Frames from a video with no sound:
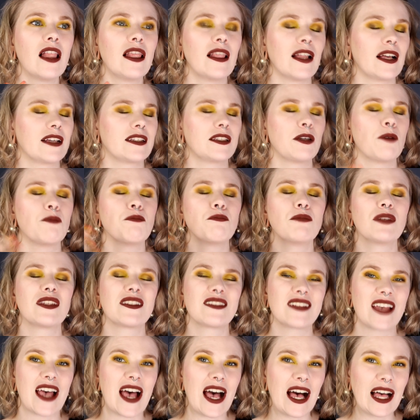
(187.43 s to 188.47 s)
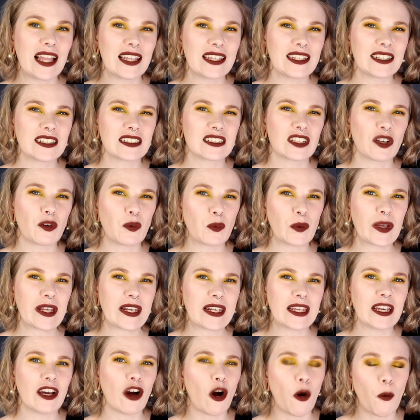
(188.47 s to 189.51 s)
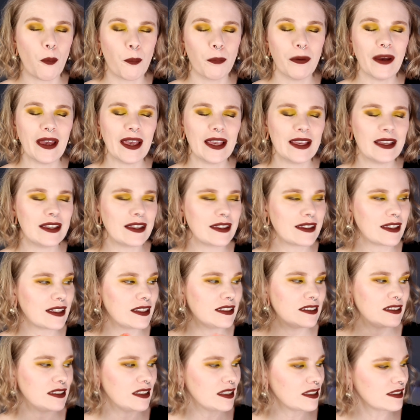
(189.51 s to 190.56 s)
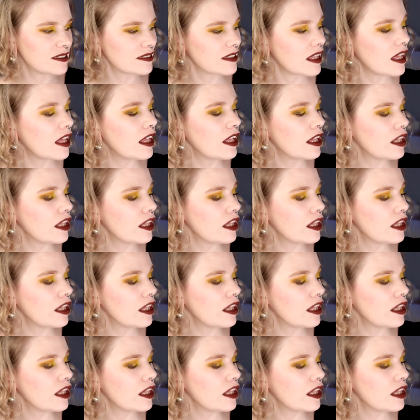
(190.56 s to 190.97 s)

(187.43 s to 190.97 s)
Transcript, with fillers: like metallic really opaque and just